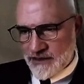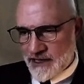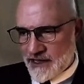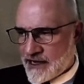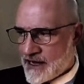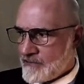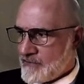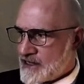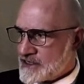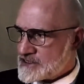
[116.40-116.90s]

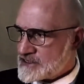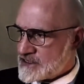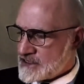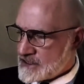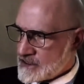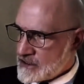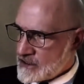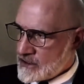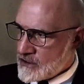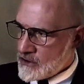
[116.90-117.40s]
And I'm
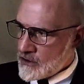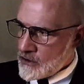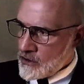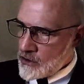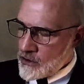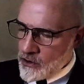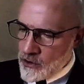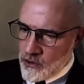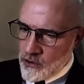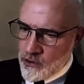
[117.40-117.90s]
asking,
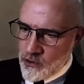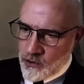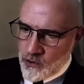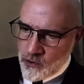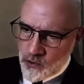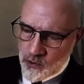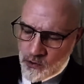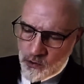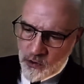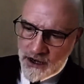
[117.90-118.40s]

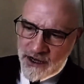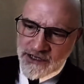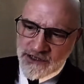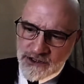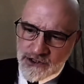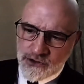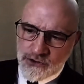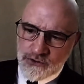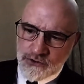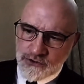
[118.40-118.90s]

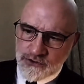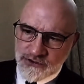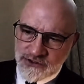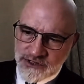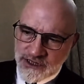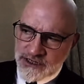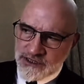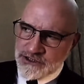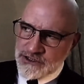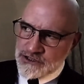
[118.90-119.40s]
why do you
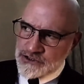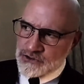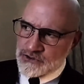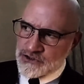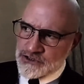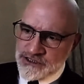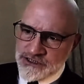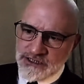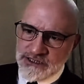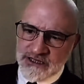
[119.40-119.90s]
think that
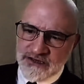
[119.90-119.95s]
you still